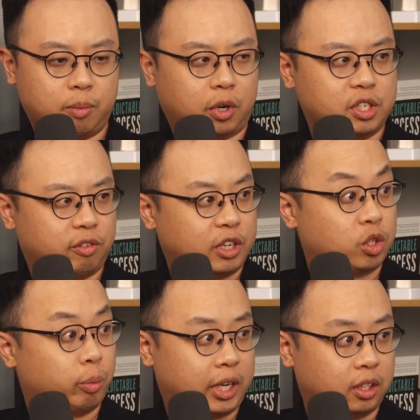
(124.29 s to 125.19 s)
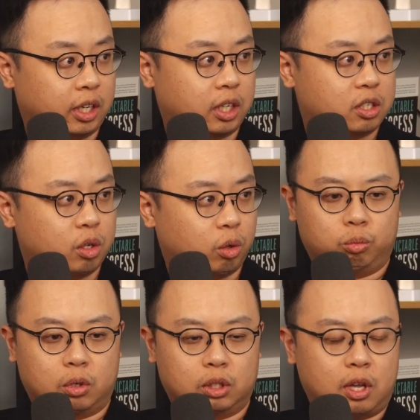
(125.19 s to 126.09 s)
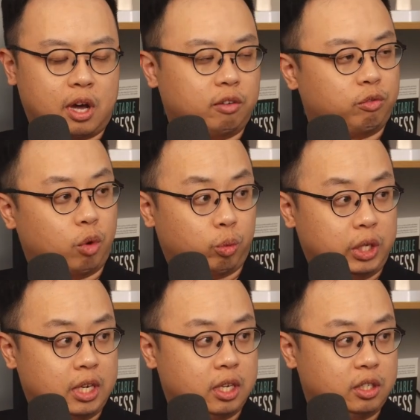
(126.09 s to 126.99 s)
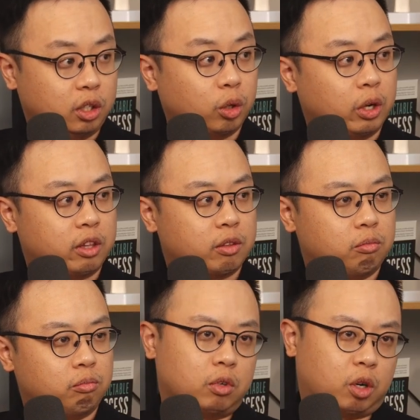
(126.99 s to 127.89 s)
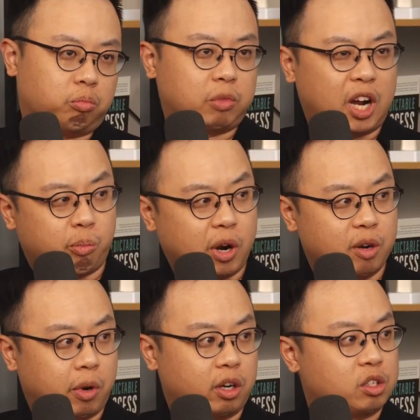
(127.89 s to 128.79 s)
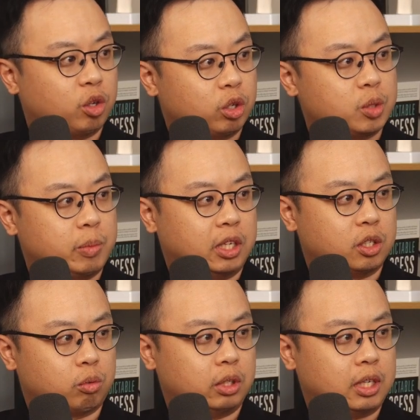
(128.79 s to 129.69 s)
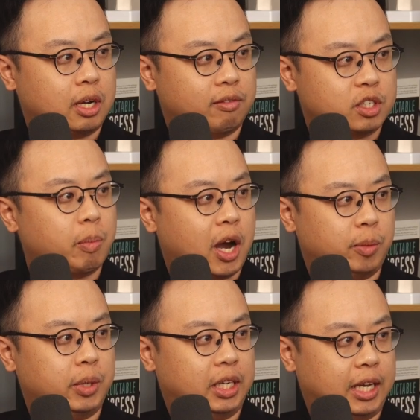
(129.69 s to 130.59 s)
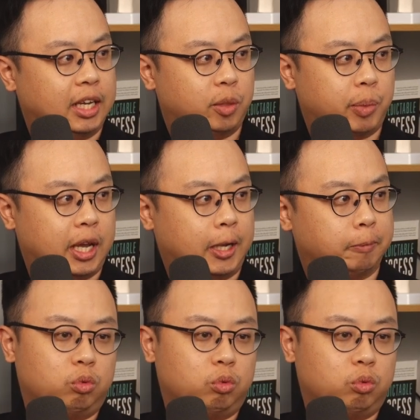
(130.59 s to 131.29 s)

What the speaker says: Mark's Interventional Pain Clinic. So a lot of what we deal with, our kind of bread and butter, so to speak, is really kind of spine-mediated pain.